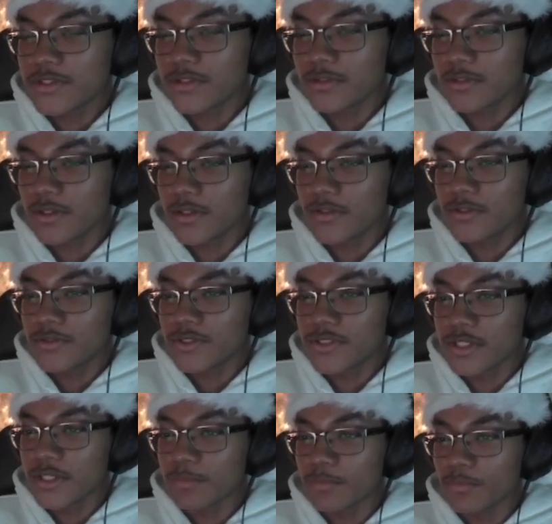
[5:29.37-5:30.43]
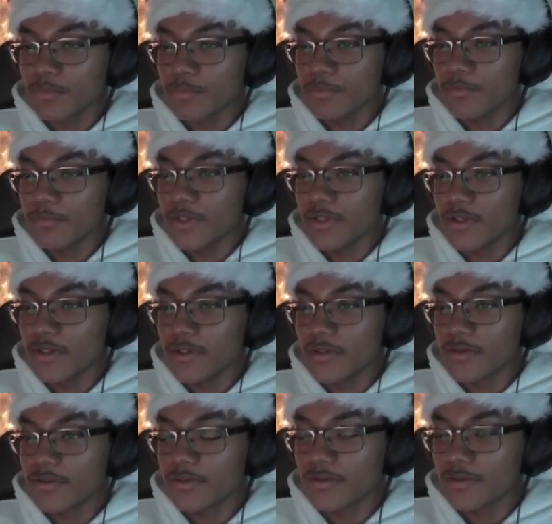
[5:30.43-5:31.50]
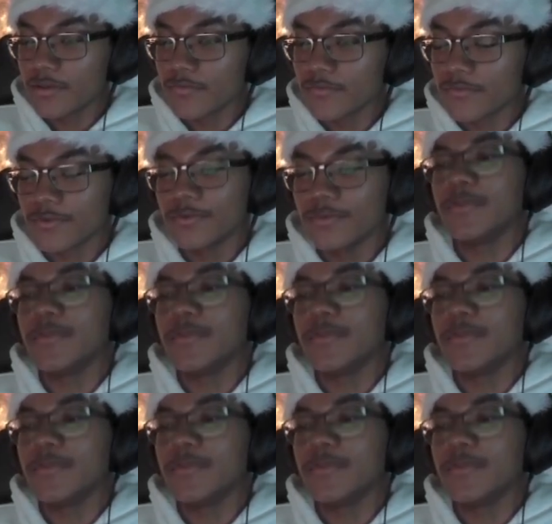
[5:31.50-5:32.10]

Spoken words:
larger shape would be made if. Oh my